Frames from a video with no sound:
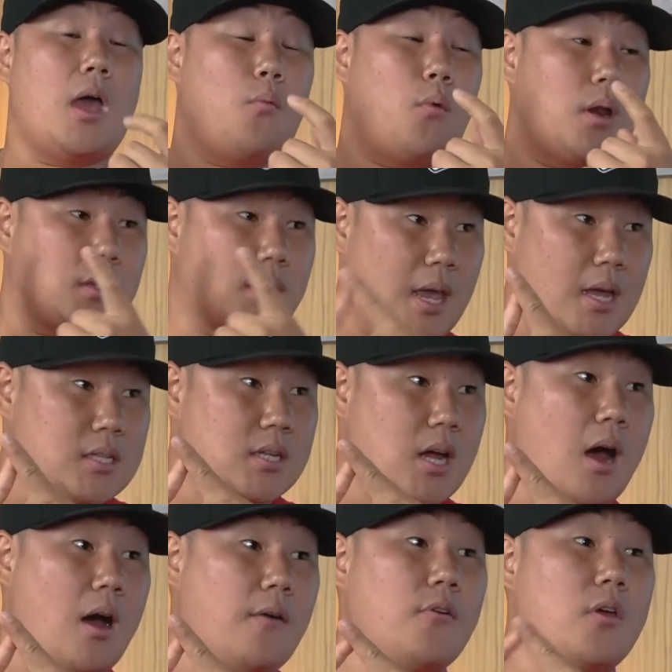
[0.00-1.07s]
And when it takes
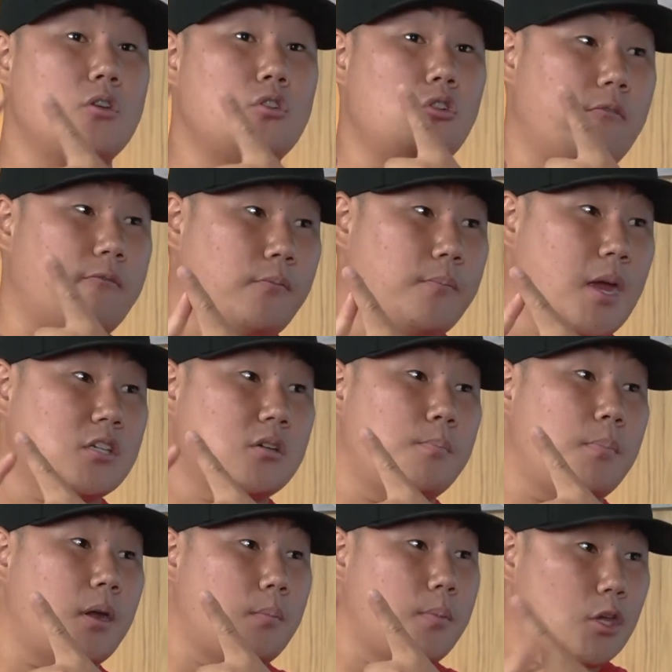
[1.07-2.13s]
off, your information
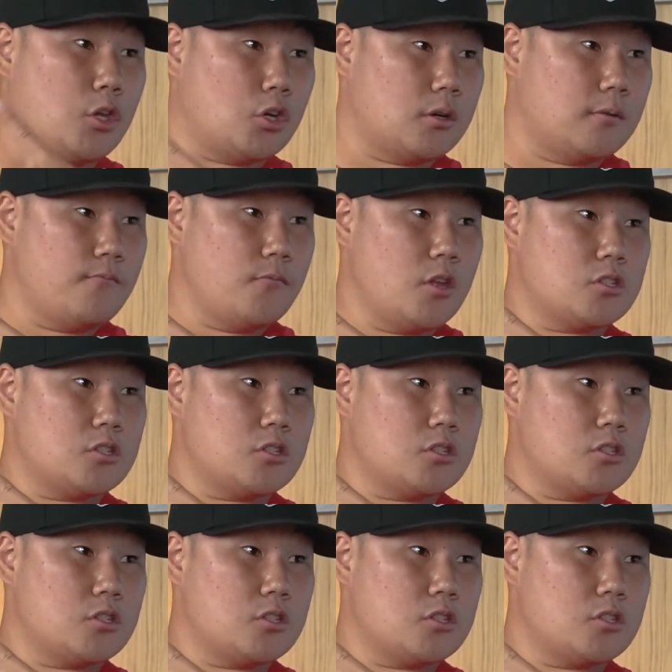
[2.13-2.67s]
better be good